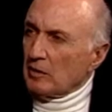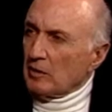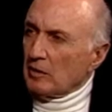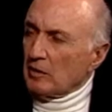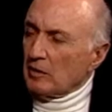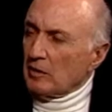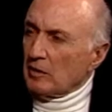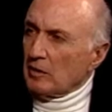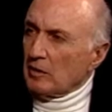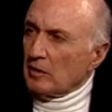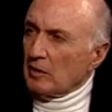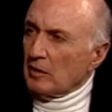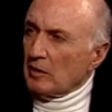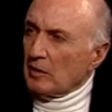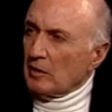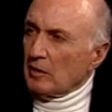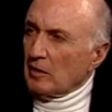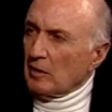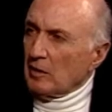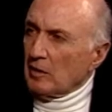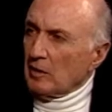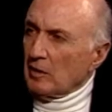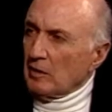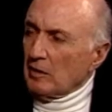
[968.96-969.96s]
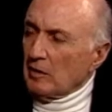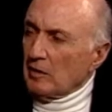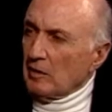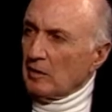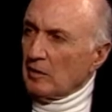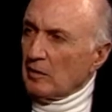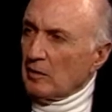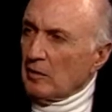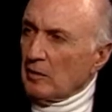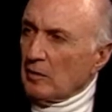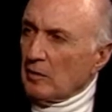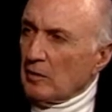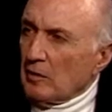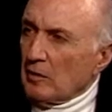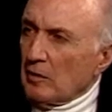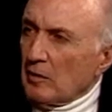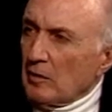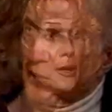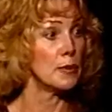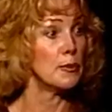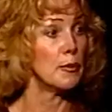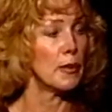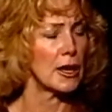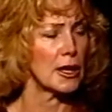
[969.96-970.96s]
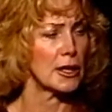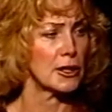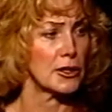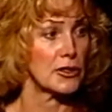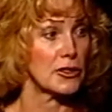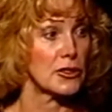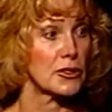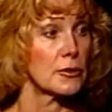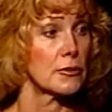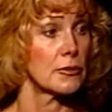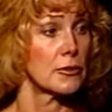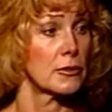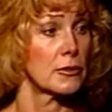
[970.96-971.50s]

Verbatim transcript: Mm, uh, about three months.